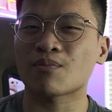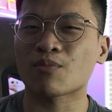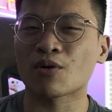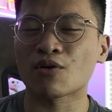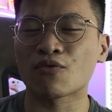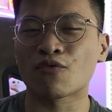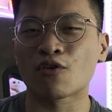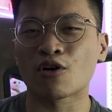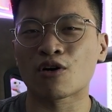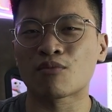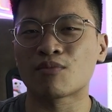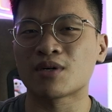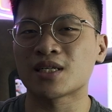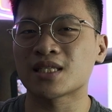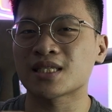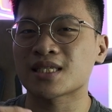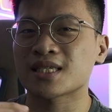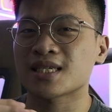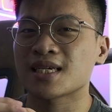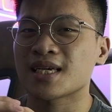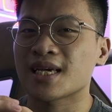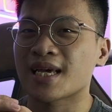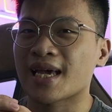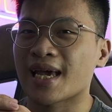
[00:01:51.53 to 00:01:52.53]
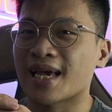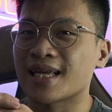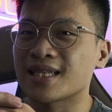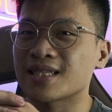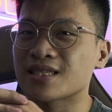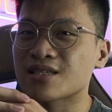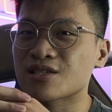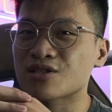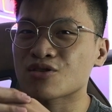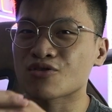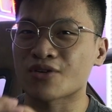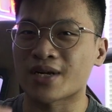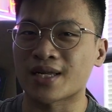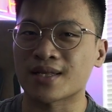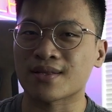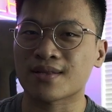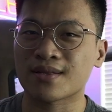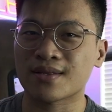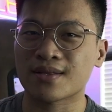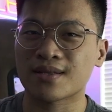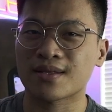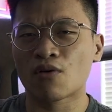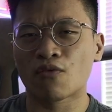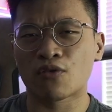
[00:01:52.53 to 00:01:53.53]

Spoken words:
performance and strength.